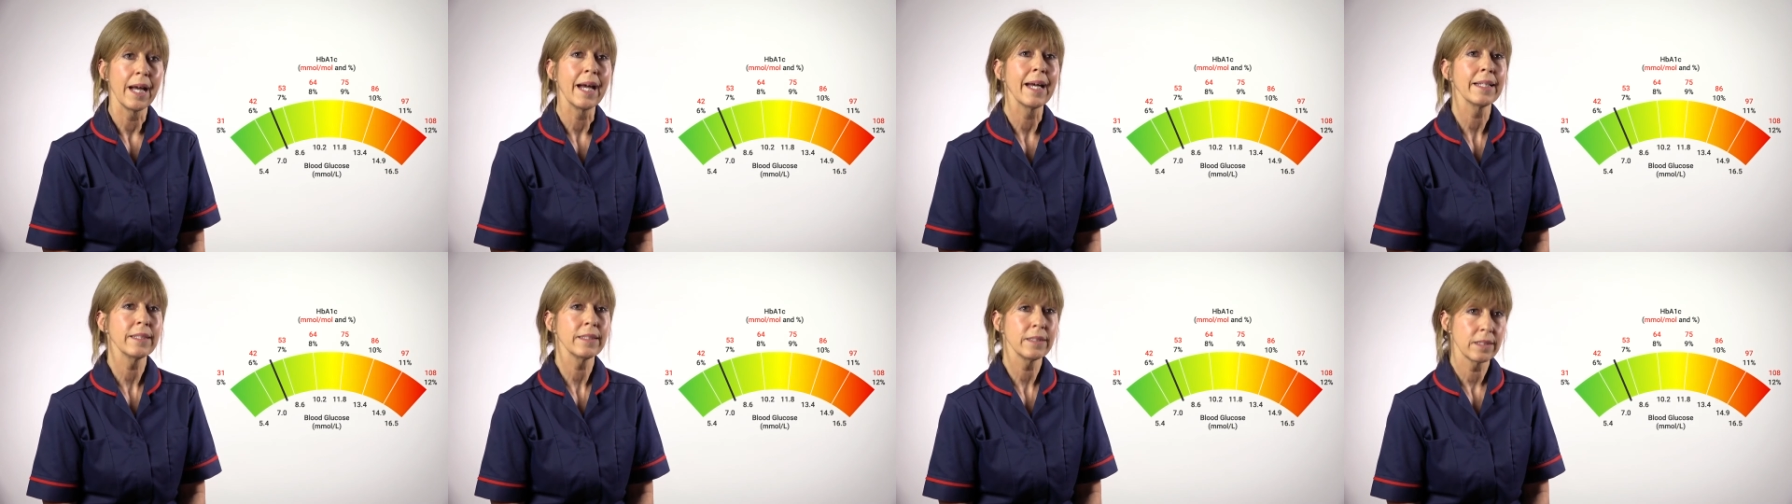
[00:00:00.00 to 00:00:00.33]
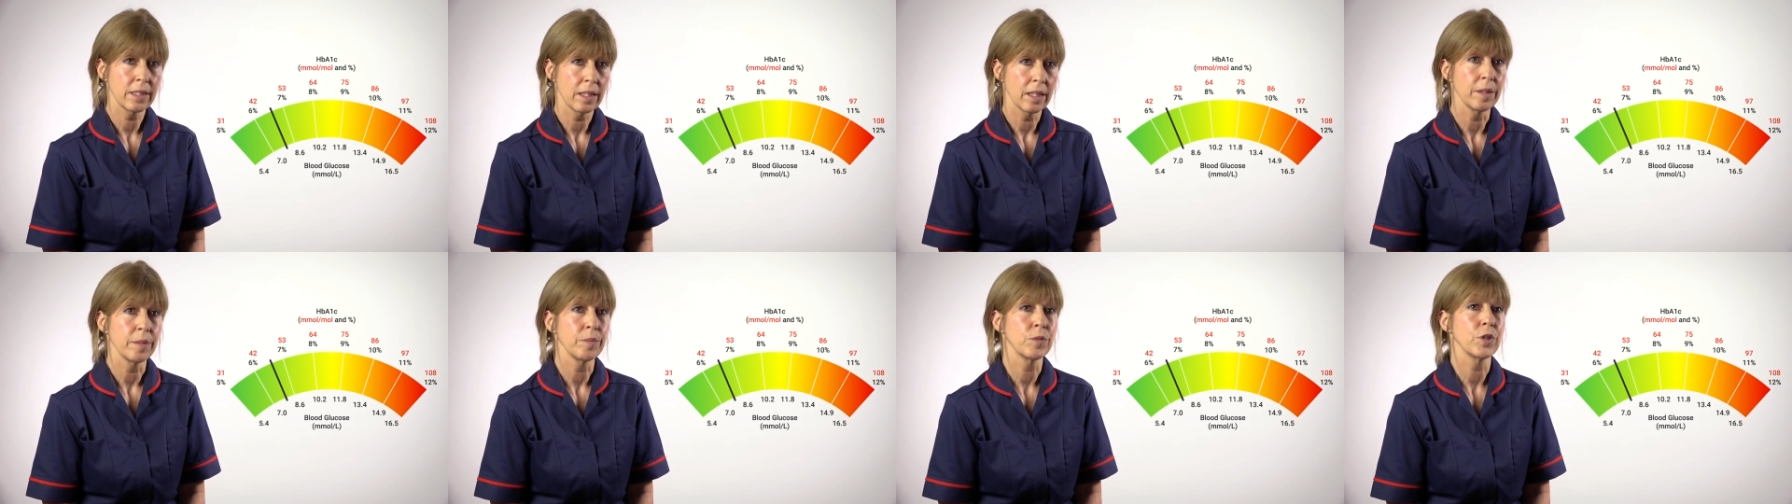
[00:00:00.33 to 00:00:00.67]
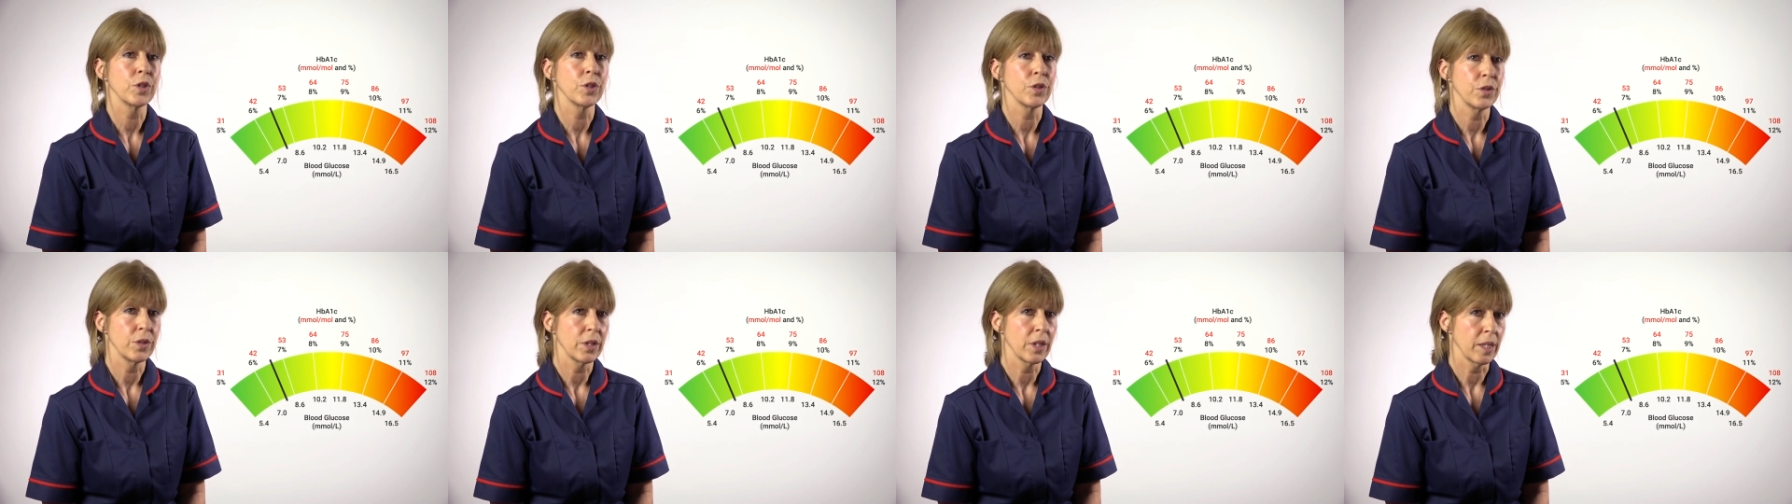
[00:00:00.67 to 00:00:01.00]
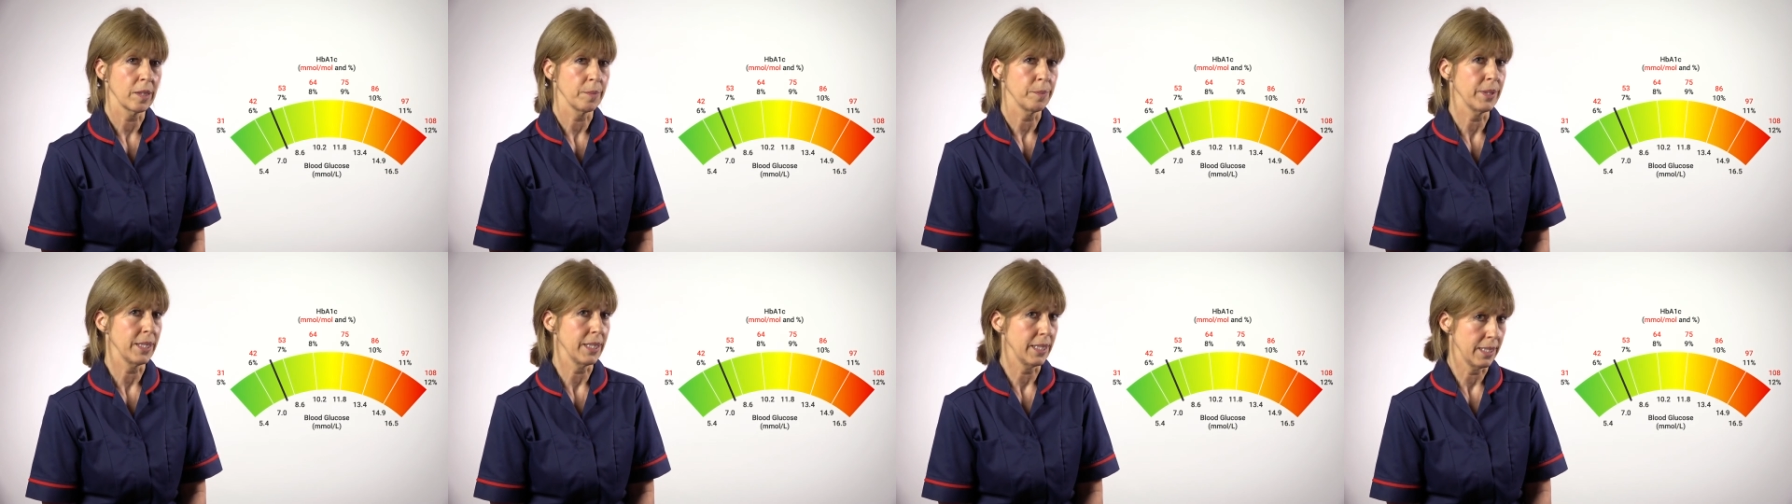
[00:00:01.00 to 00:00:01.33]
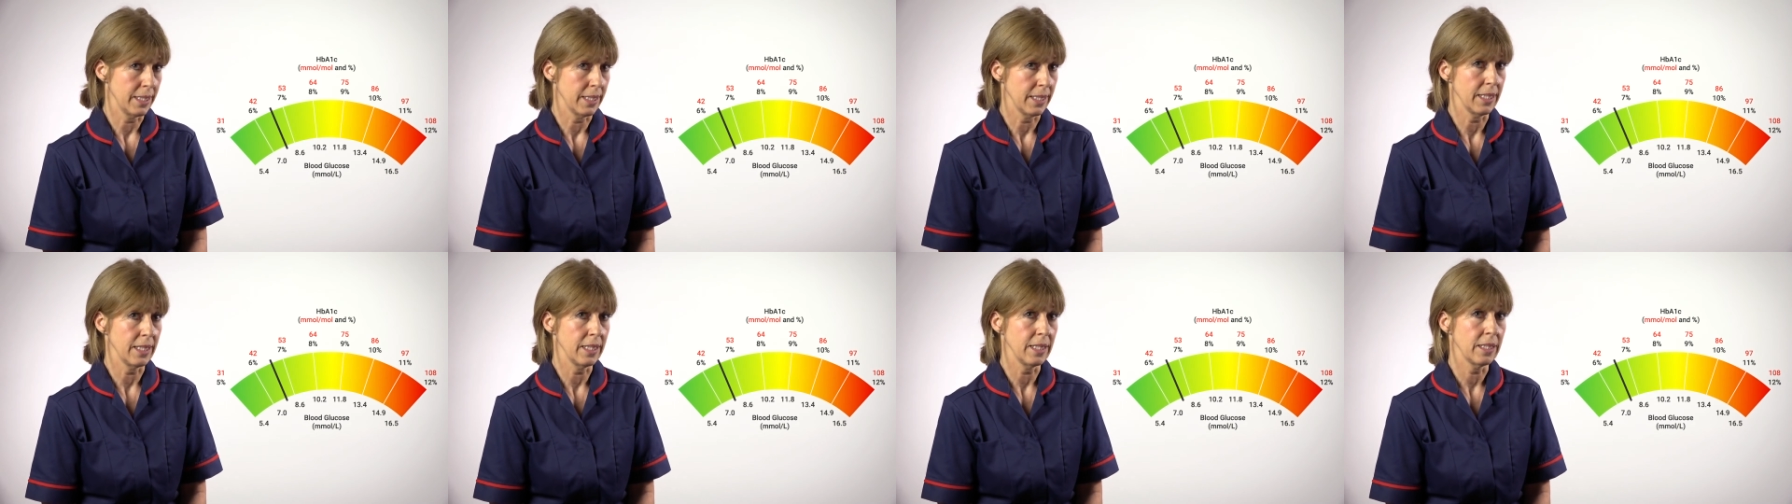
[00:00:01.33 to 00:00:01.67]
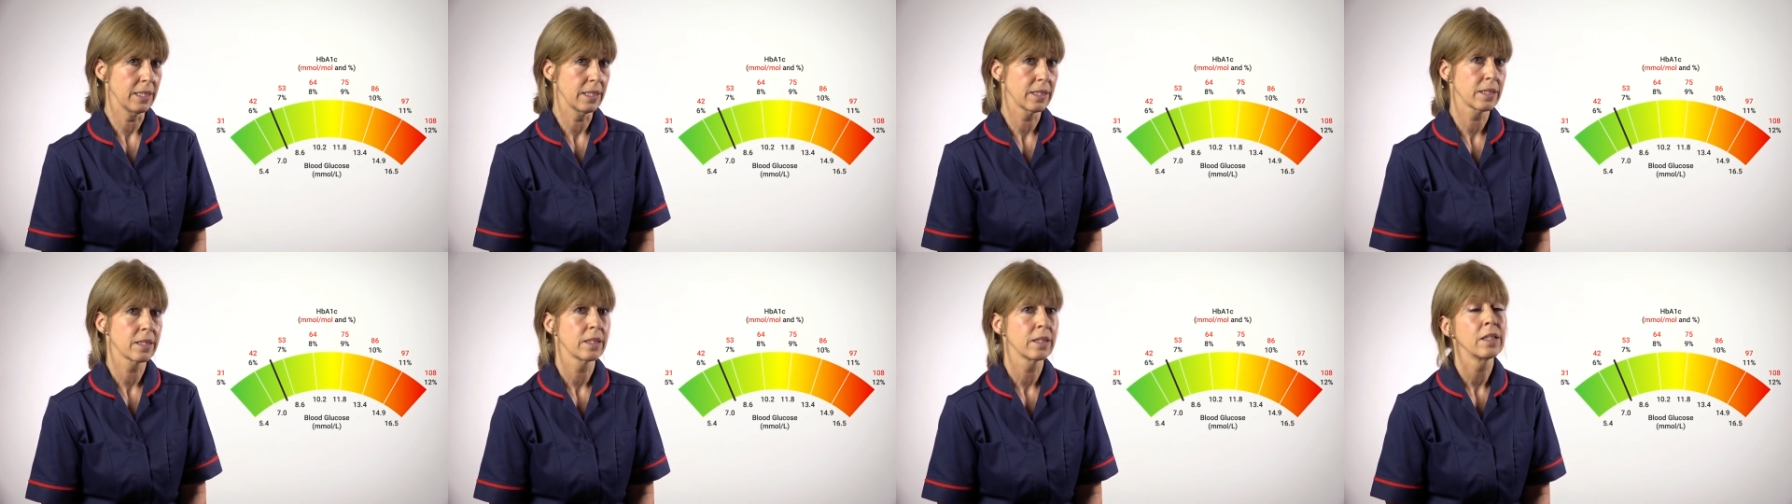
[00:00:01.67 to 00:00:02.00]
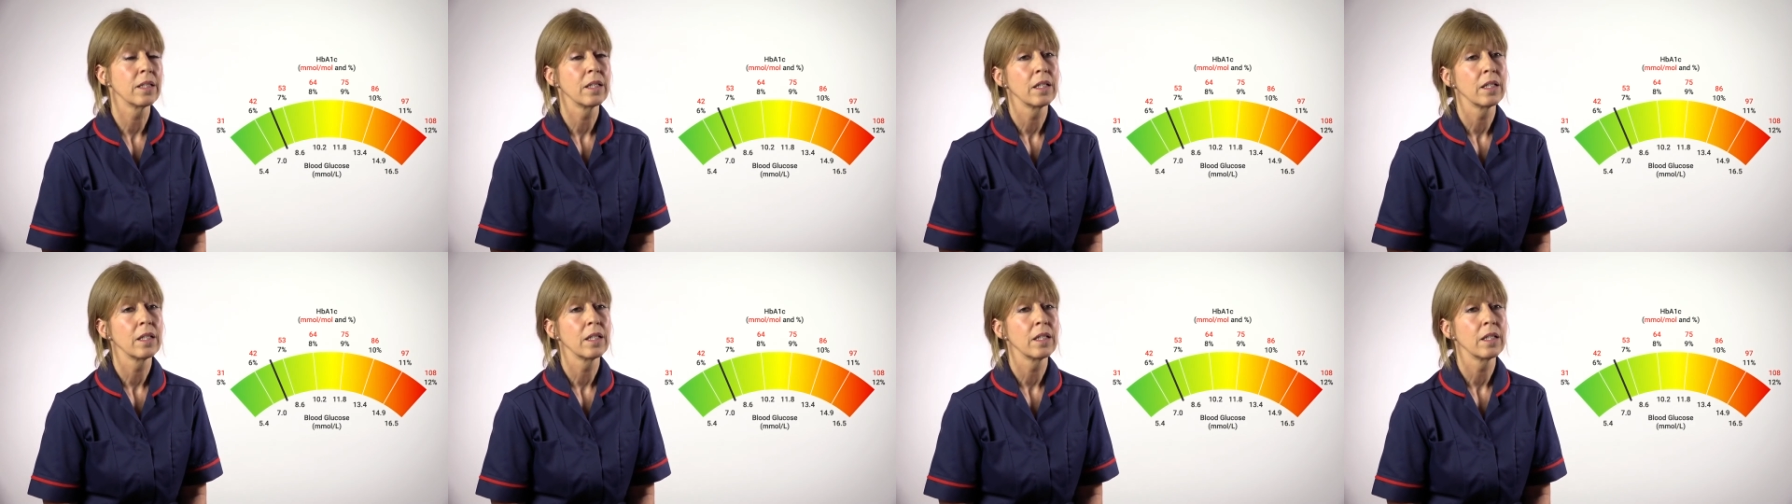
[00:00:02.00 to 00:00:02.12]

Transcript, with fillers: and type 2 diabetes